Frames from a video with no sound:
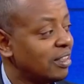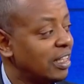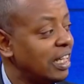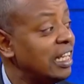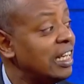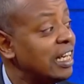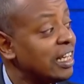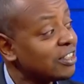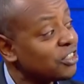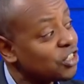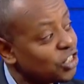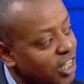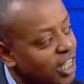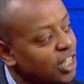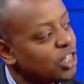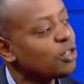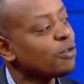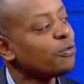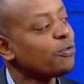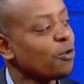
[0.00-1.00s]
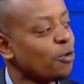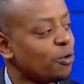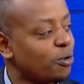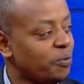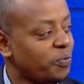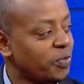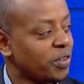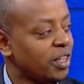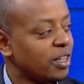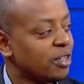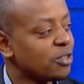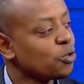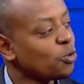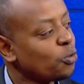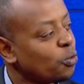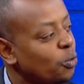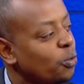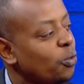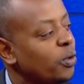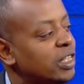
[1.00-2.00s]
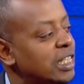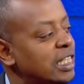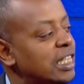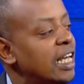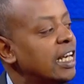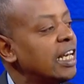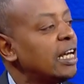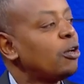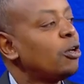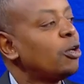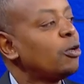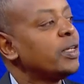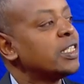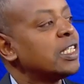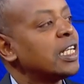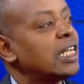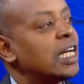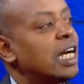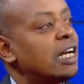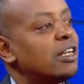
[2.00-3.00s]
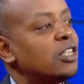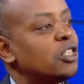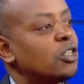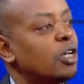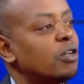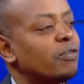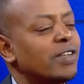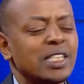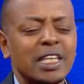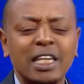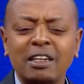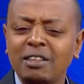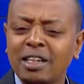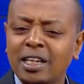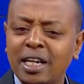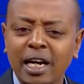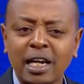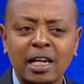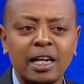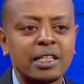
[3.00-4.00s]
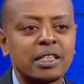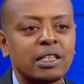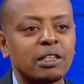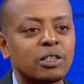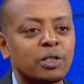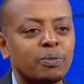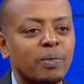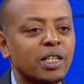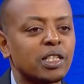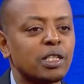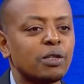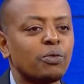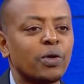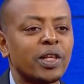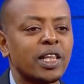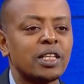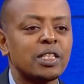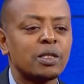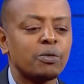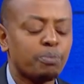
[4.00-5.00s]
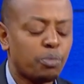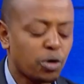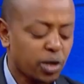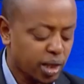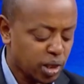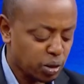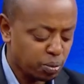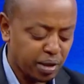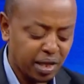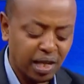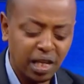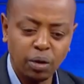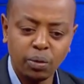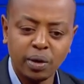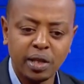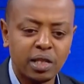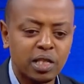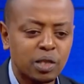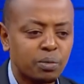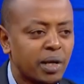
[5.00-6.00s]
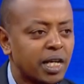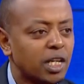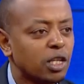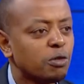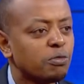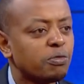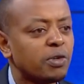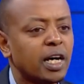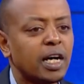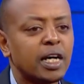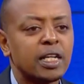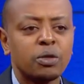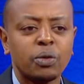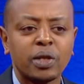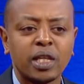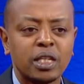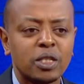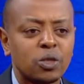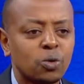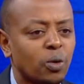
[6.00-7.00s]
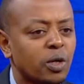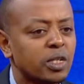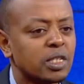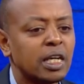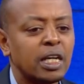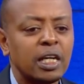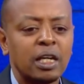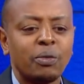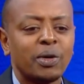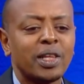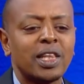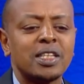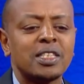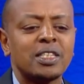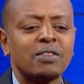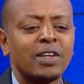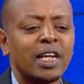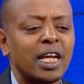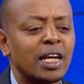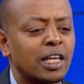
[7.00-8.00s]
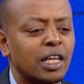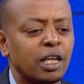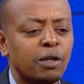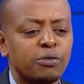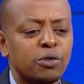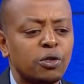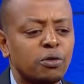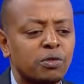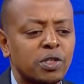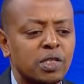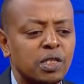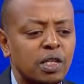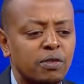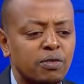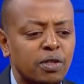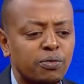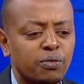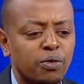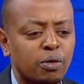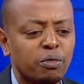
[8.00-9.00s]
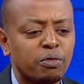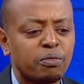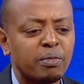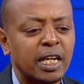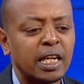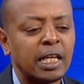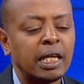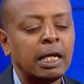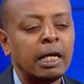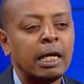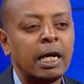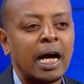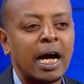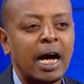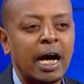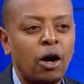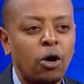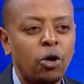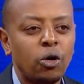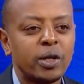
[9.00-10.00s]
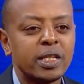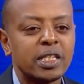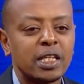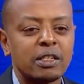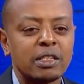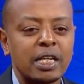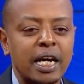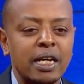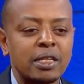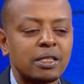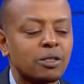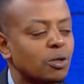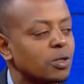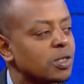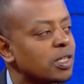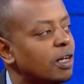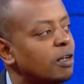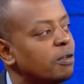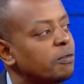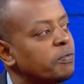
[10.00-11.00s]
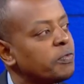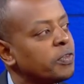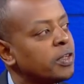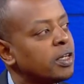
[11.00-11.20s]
in exchange for. So yeah. What then I'll always encourage all of us, irregardless, irrespective, whether it's pocket money, whether it's money you've earned, whether it's what, mm-hmm. whether it's even a gift you've received in form of money, always ask yourself,